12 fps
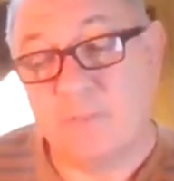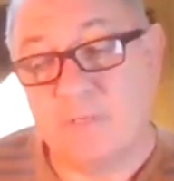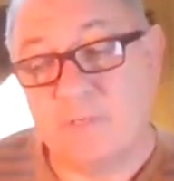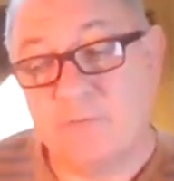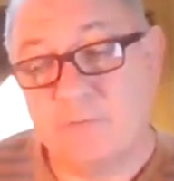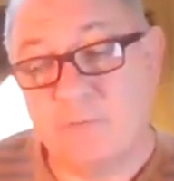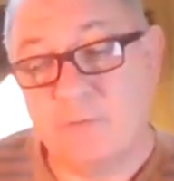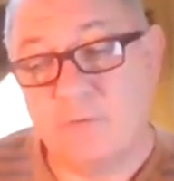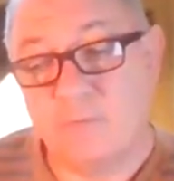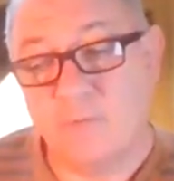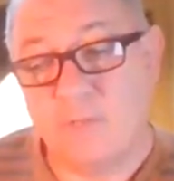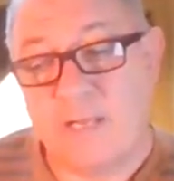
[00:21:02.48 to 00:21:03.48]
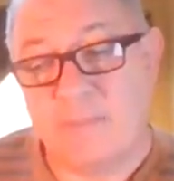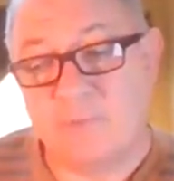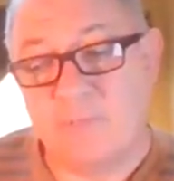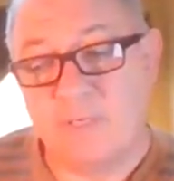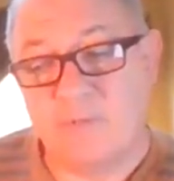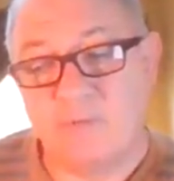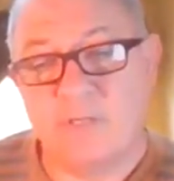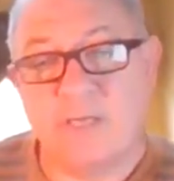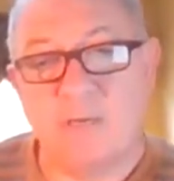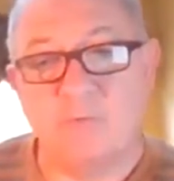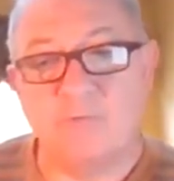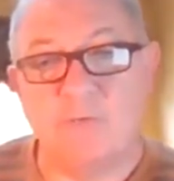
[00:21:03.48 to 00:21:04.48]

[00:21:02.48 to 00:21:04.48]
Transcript: things will happen. Either Kate will